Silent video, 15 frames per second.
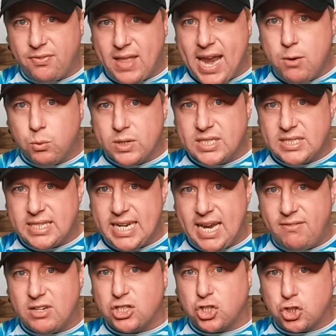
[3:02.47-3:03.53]
they
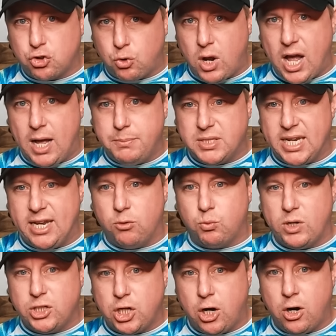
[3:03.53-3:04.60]
received scrubs in
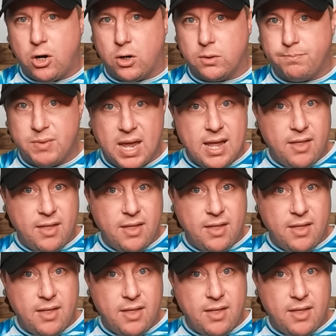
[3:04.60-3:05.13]
return.